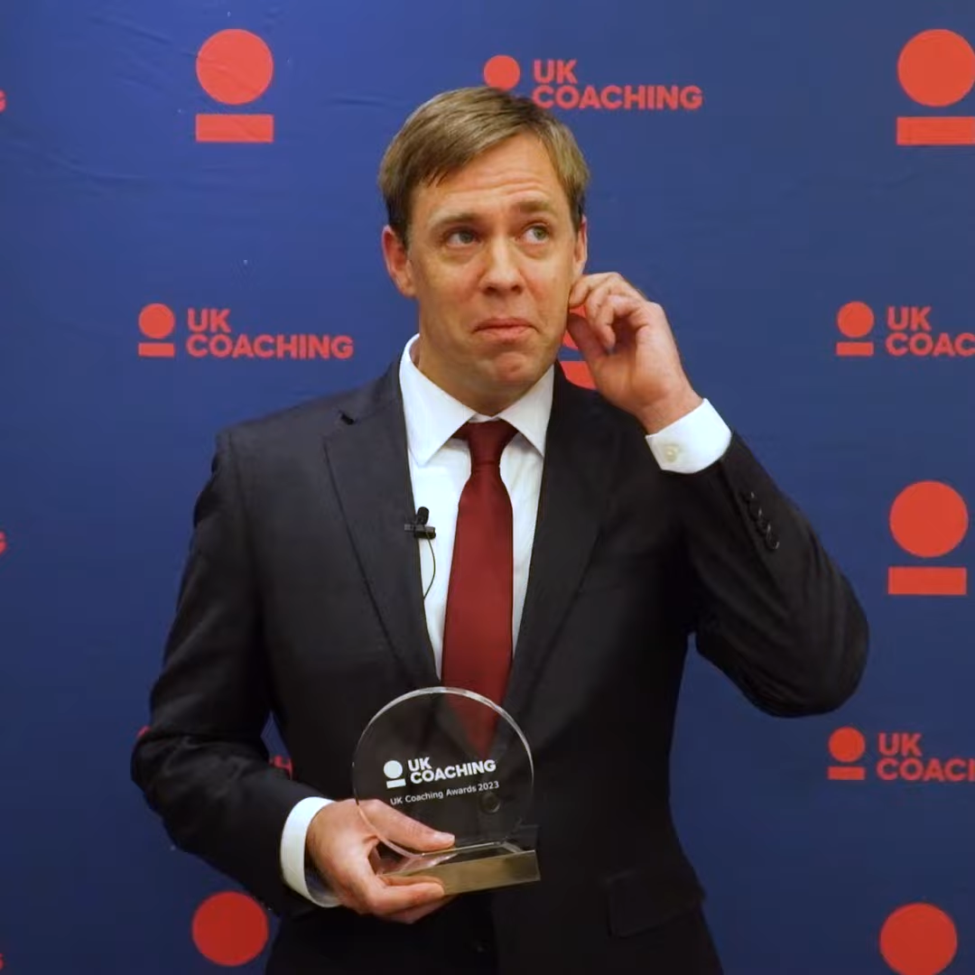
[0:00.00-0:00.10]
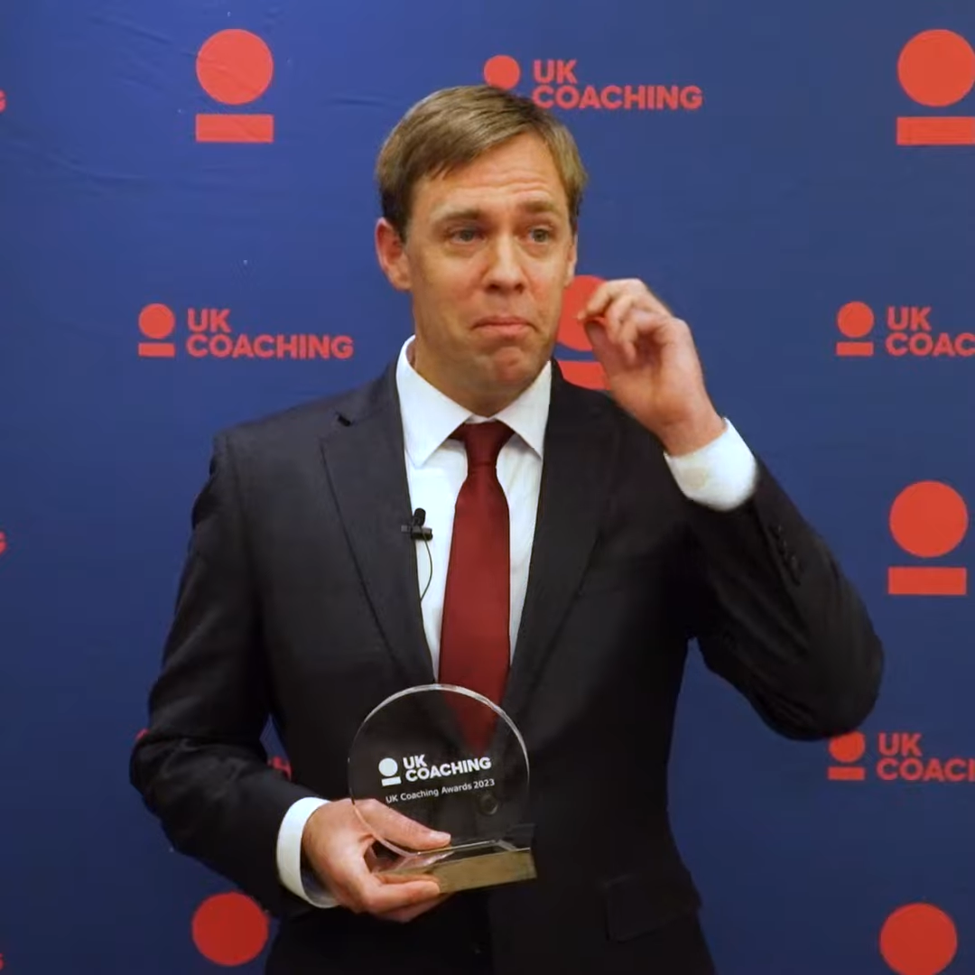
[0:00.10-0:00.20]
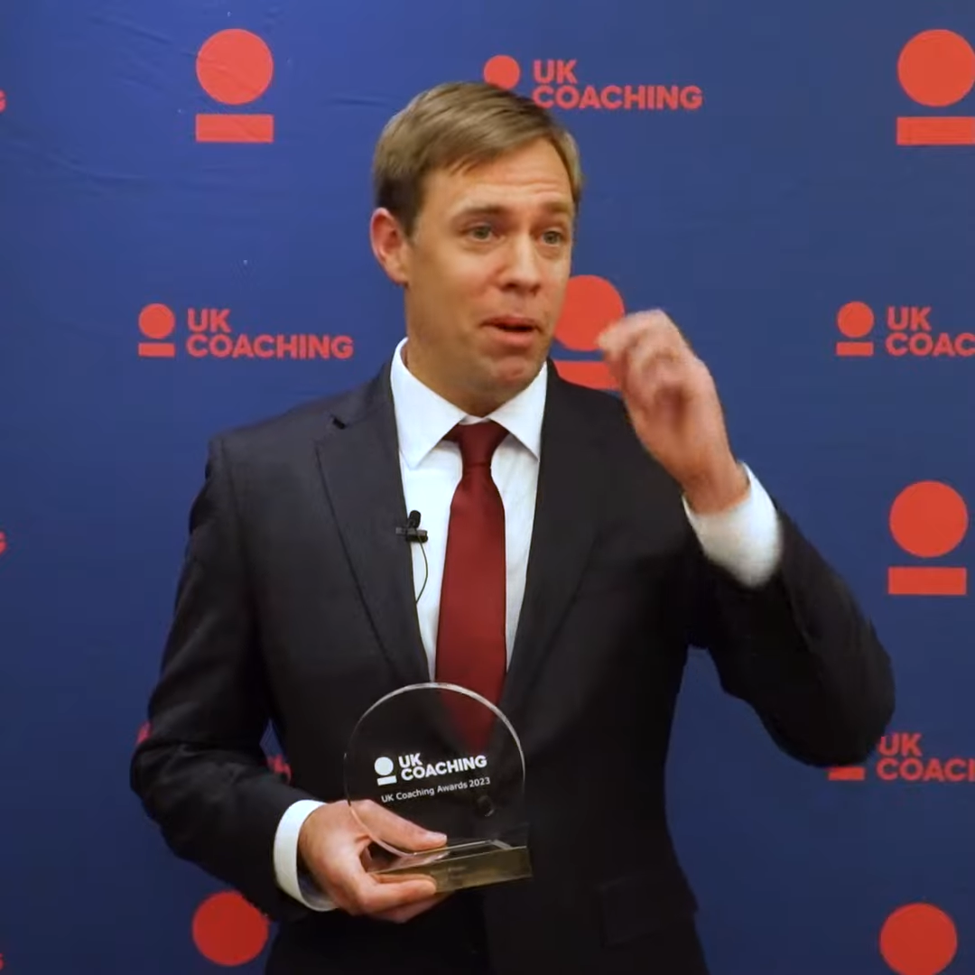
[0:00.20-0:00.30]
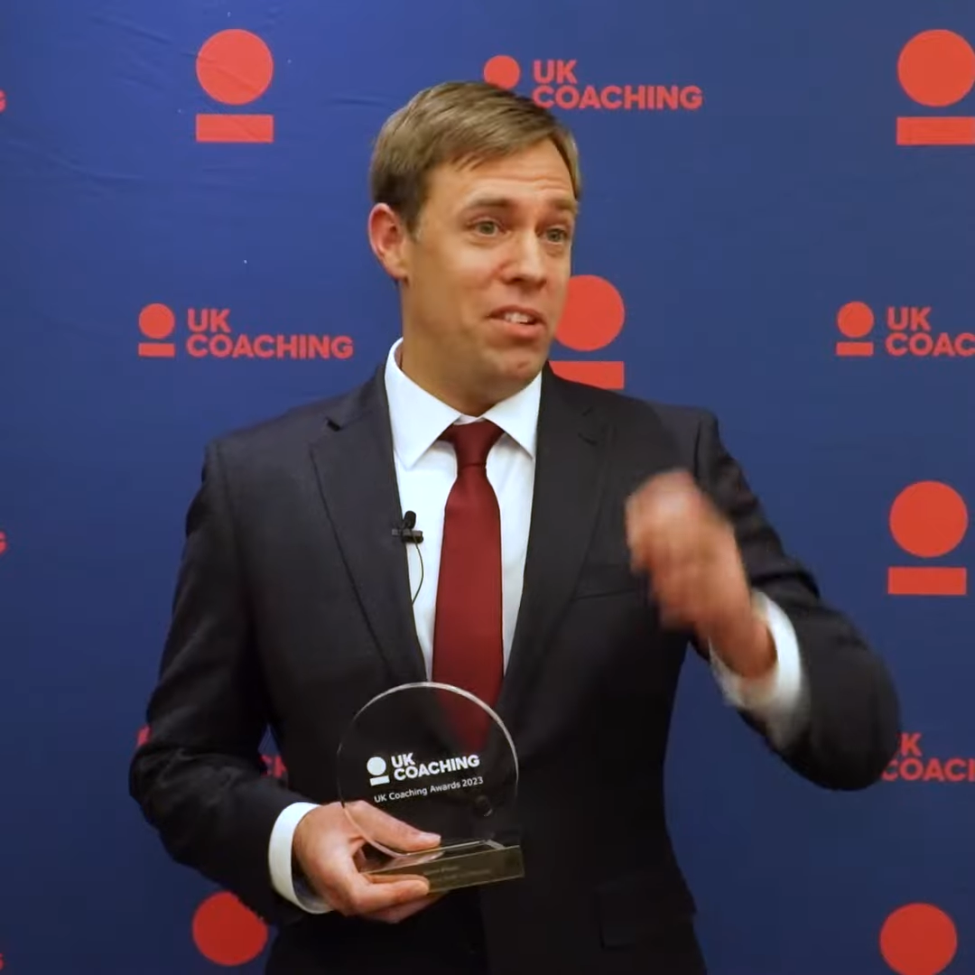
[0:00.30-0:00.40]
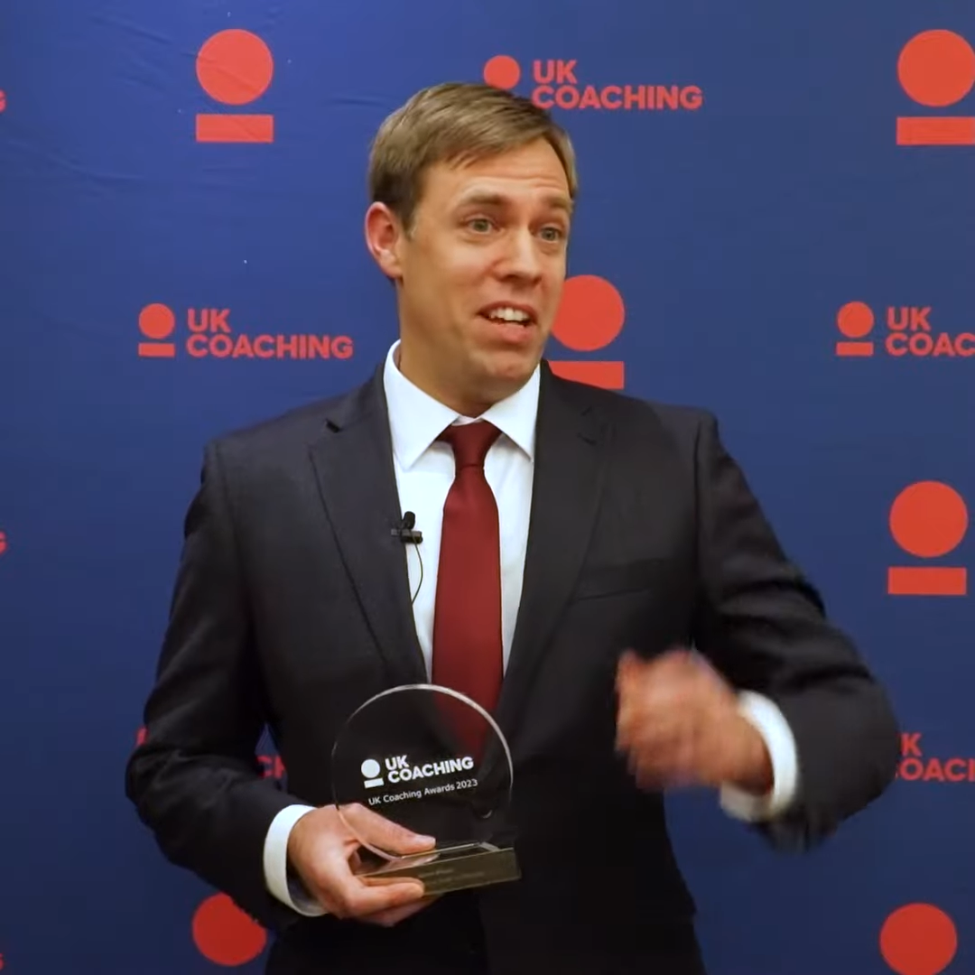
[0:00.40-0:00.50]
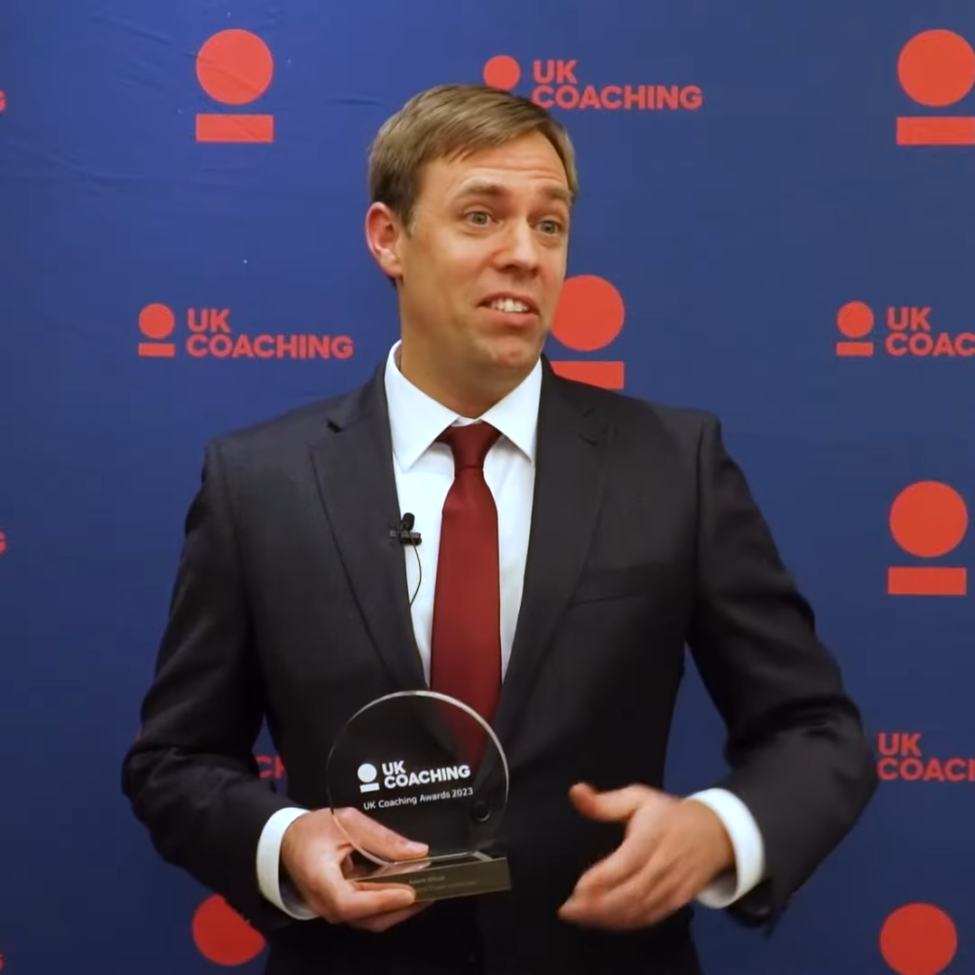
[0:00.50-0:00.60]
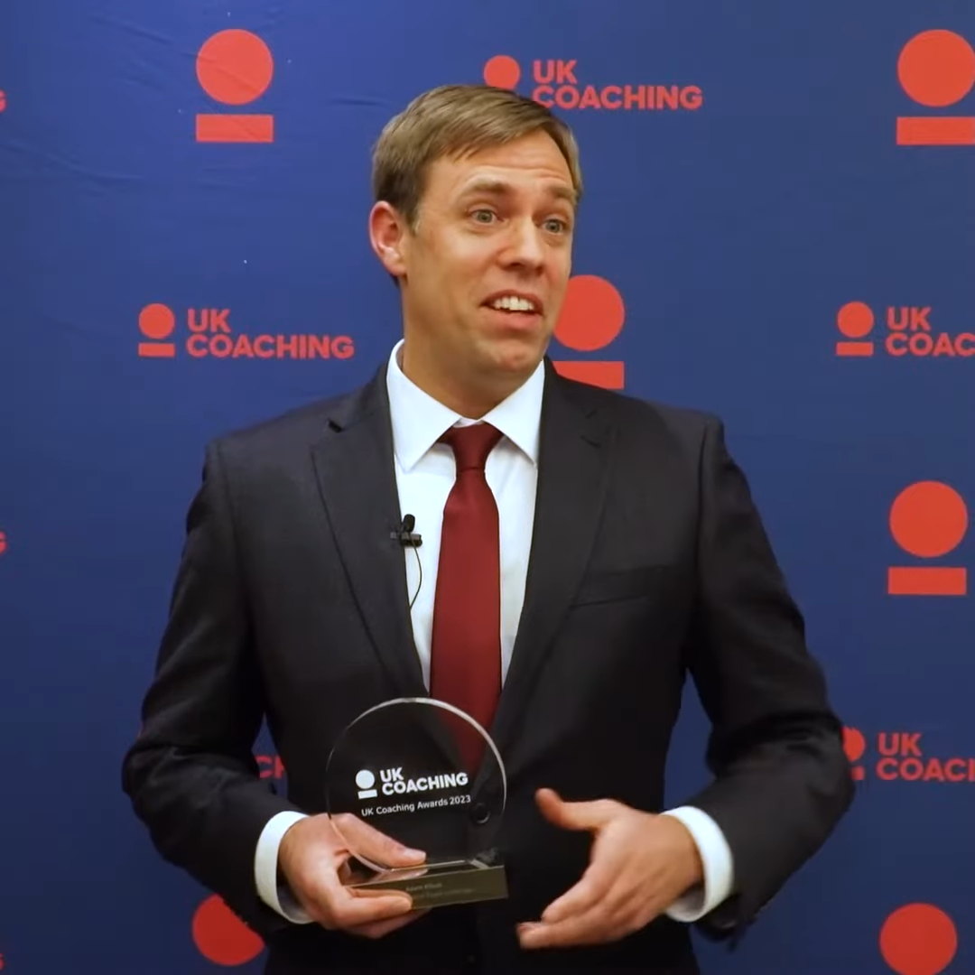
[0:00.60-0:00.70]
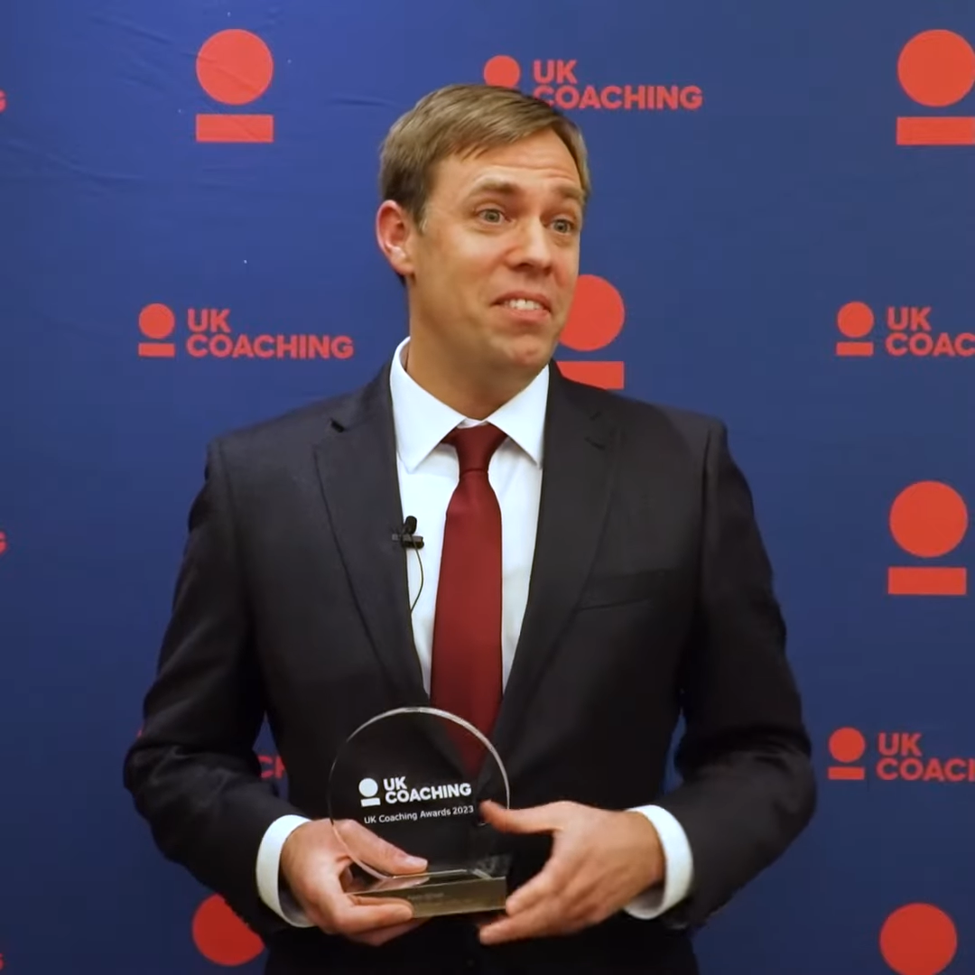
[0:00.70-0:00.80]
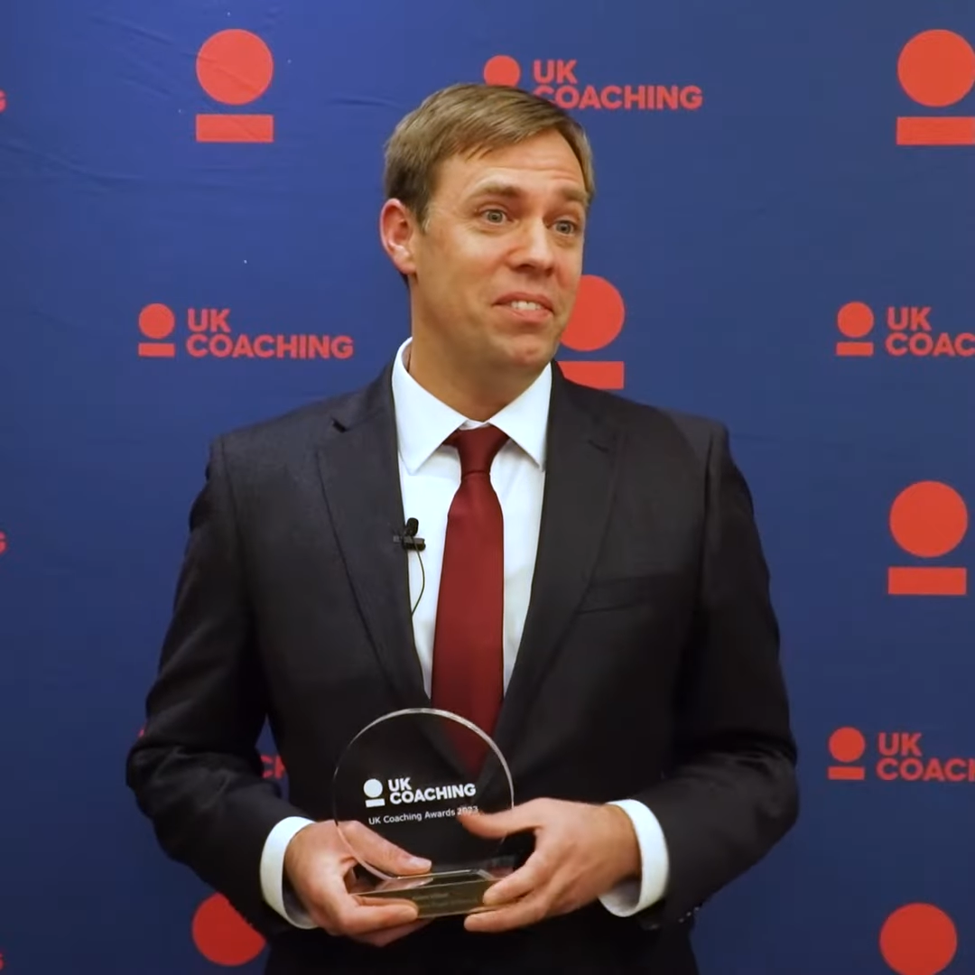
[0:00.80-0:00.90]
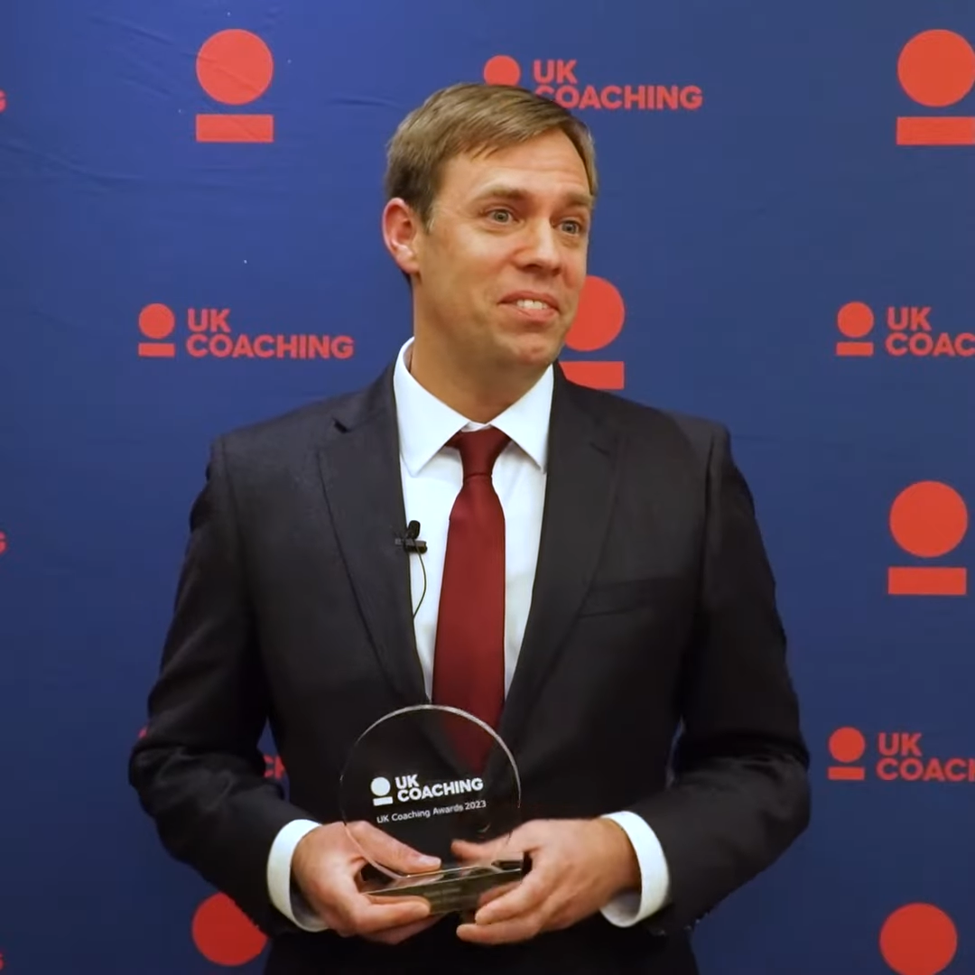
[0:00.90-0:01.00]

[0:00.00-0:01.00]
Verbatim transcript: much easier